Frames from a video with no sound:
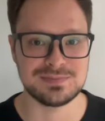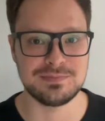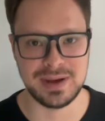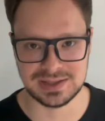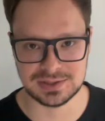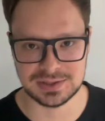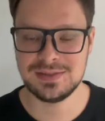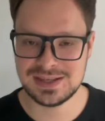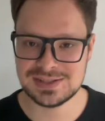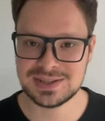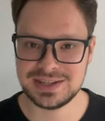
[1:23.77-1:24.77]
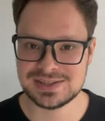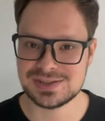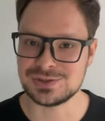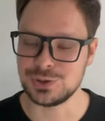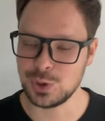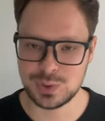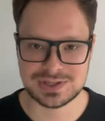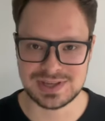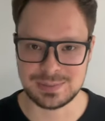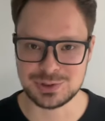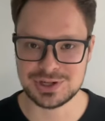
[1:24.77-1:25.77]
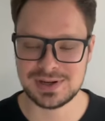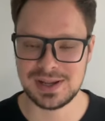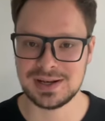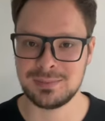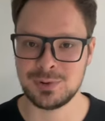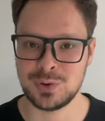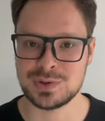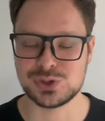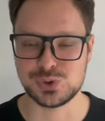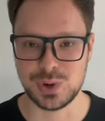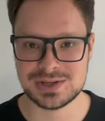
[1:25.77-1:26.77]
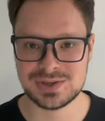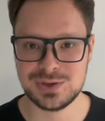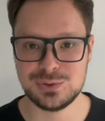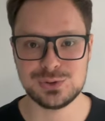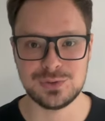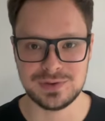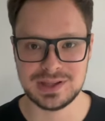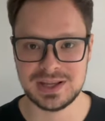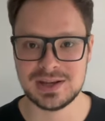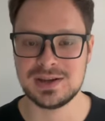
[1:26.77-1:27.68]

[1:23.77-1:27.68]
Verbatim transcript: better. This class is no exception, and I'm going to ask you to fill in